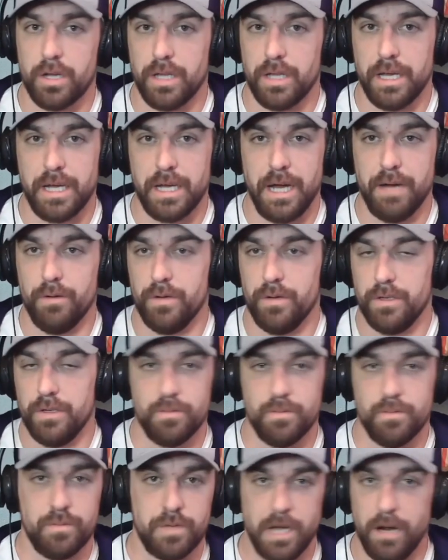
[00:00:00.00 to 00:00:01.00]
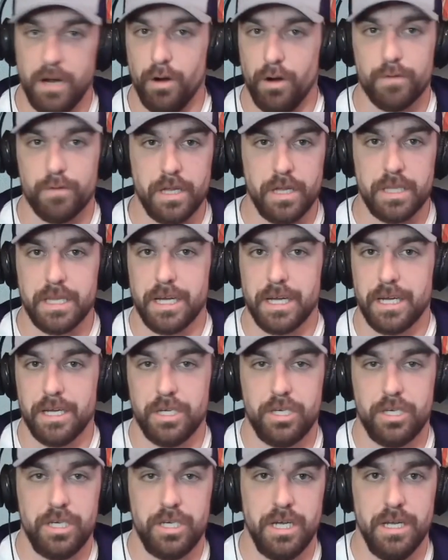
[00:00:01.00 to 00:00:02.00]
Like, I always kind of overthink that
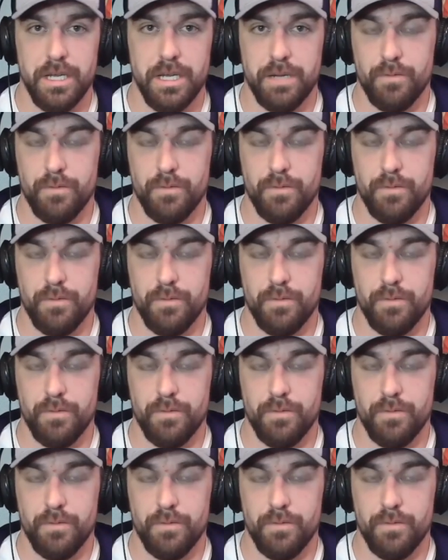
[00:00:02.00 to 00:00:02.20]
kind of shit.